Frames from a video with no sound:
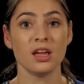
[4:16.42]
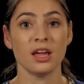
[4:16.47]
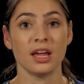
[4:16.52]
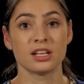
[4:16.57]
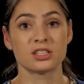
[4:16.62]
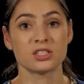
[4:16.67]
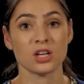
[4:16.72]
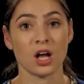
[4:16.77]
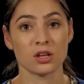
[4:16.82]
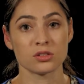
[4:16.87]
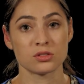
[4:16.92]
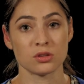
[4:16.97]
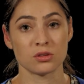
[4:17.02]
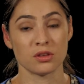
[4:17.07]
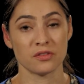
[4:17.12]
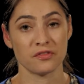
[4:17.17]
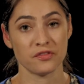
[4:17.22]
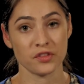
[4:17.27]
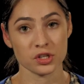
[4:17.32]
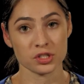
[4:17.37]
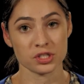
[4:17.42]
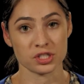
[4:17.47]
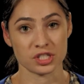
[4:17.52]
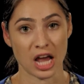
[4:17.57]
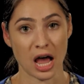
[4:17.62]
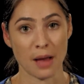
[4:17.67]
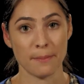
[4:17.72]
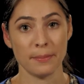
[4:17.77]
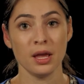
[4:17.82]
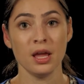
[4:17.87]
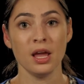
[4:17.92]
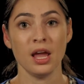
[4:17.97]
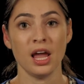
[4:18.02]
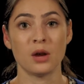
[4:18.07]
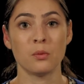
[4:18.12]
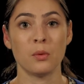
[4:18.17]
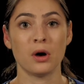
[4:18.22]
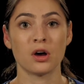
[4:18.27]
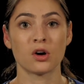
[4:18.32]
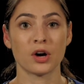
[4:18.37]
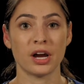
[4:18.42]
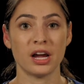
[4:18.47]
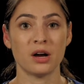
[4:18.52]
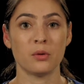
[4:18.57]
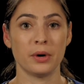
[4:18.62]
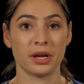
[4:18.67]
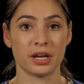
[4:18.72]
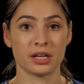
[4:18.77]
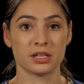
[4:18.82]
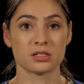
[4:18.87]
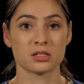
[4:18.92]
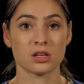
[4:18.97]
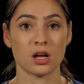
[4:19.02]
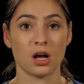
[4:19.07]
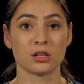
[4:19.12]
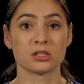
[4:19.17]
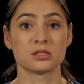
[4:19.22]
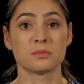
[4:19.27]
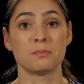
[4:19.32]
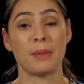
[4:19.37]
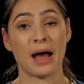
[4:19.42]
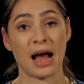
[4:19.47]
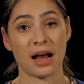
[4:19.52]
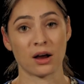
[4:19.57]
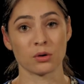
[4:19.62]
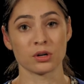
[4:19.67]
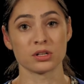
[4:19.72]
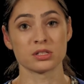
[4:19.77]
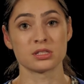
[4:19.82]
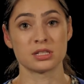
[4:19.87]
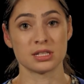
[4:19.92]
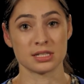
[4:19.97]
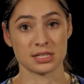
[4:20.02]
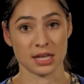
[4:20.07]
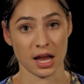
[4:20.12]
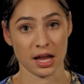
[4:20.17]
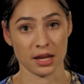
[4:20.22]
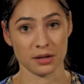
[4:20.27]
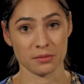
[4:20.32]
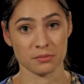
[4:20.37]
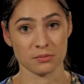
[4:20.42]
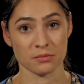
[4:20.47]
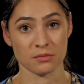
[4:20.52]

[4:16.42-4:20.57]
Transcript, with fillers: It's also the first step in what Grant Wiggins calls backwards design.